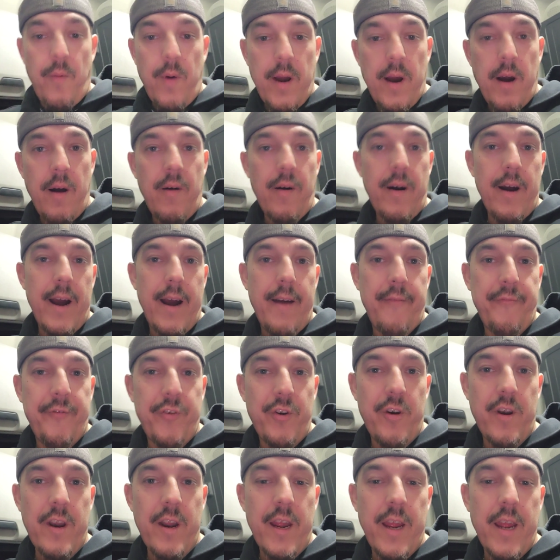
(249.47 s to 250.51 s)
Well,
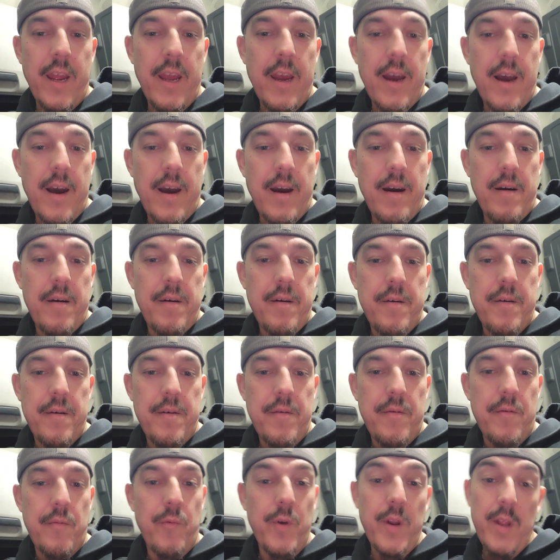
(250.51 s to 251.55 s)
after a
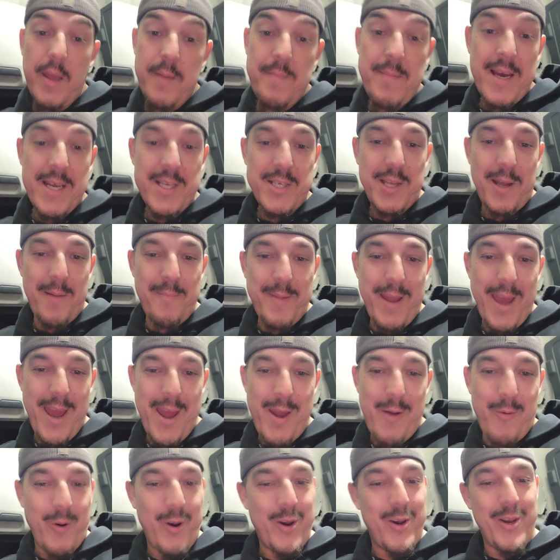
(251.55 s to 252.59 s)
really messed up
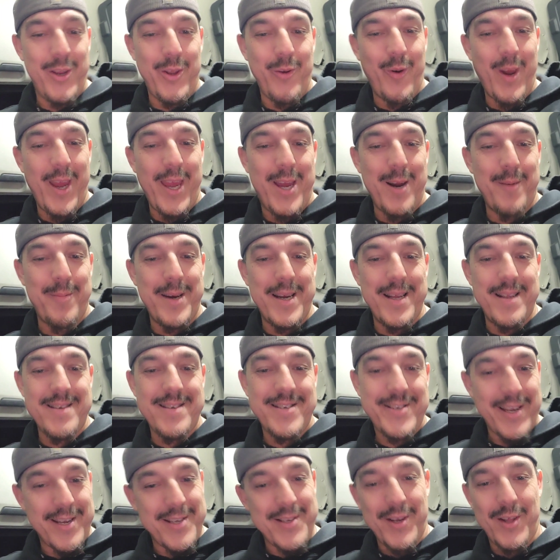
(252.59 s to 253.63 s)
day where you wake up
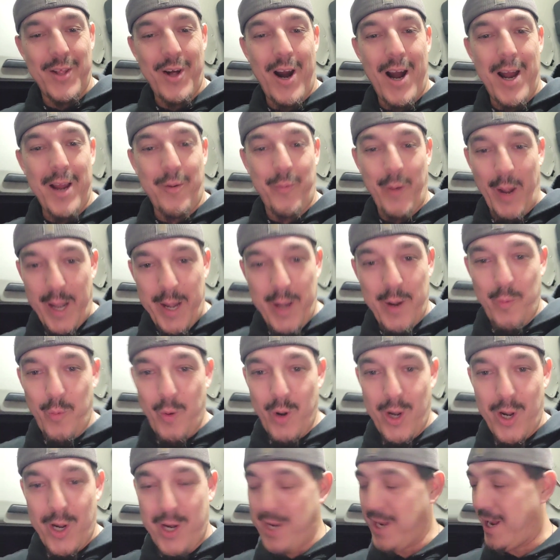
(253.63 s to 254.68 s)
at 6 o'clock ready to
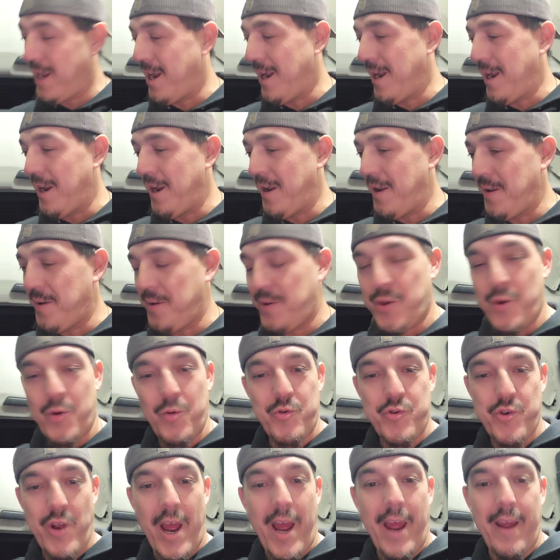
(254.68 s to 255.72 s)
work and
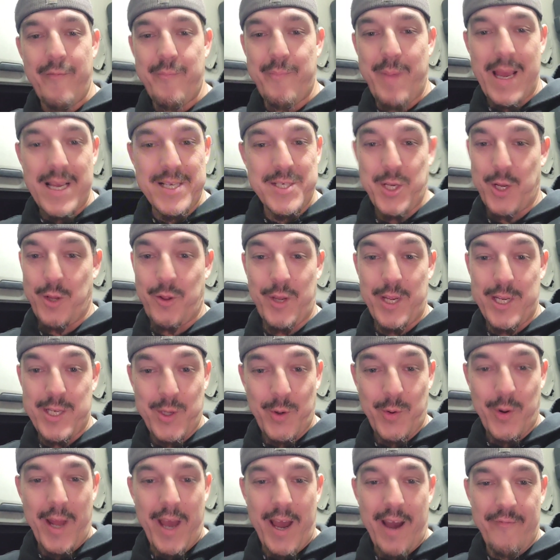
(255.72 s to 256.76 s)
you drive basically
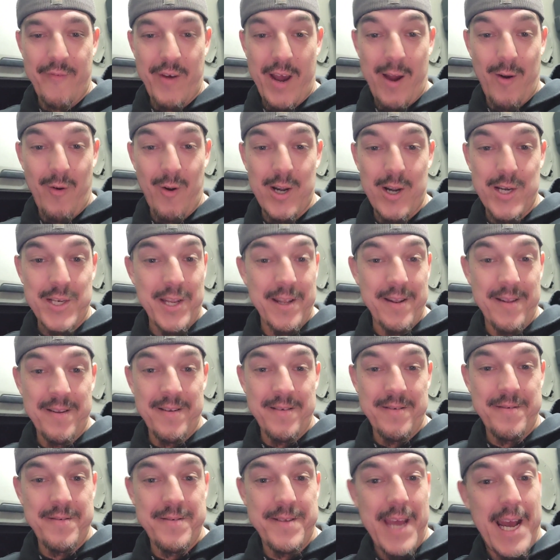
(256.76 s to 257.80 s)
2.5 hours,
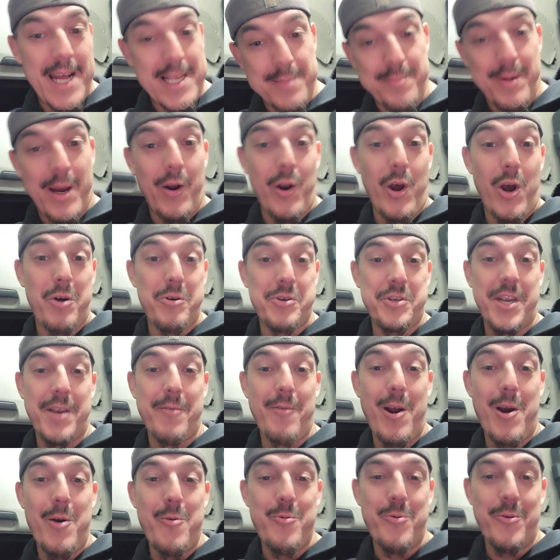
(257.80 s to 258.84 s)
and that's about all she
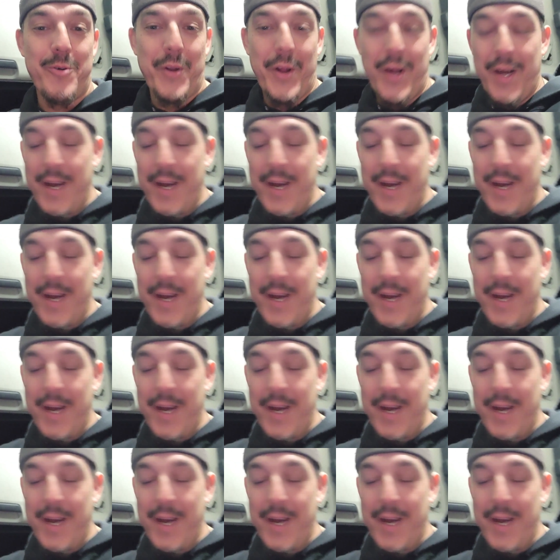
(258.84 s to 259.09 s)
wrote.